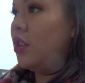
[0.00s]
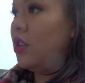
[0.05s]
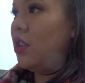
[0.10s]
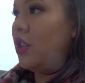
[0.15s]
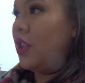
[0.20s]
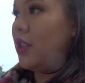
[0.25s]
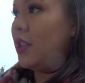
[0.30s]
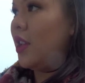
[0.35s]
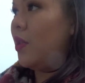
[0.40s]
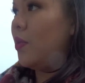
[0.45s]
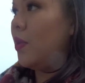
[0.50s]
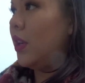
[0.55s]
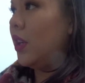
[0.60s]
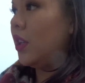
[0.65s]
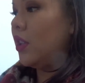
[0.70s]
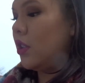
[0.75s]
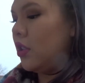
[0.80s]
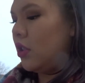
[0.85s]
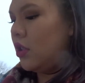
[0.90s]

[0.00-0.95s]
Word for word: Does that work?